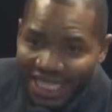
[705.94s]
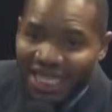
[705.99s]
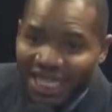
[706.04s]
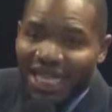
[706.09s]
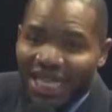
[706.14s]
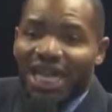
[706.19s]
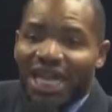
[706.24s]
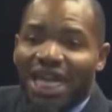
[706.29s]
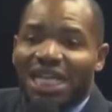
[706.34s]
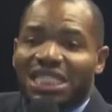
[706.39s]
there
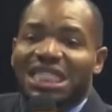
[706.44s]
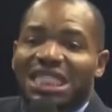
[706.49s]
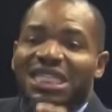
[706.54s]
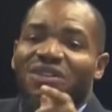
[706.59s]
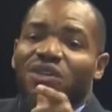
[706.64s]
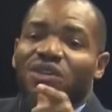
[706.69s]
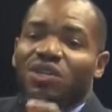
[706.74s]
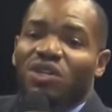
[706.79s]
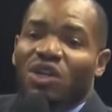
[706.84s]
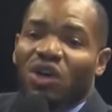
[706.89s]
and say,
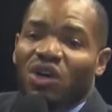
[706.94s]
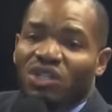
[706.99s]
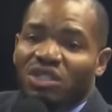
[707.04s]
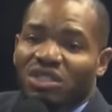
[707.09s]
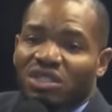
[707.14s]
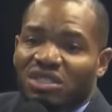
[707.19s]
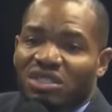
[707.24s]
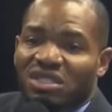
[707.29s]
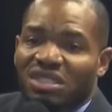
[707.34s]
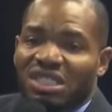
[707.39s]
Oh
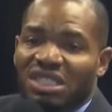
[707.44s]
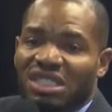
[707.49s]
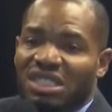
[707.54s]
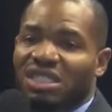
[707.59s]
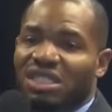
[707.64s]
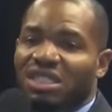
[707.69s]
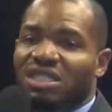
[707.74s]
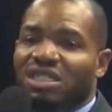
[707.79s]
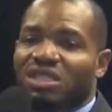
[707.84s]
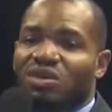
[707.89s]
Lord,
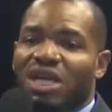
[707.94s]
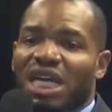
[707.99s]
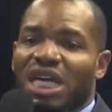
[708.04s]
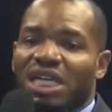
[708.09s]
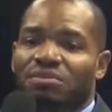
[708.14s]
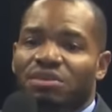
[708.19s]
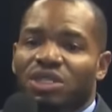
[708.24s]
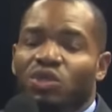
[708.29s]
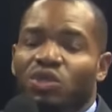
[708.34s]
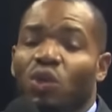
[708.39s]
look
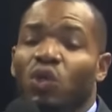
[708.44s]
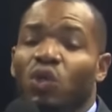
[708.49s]
at me.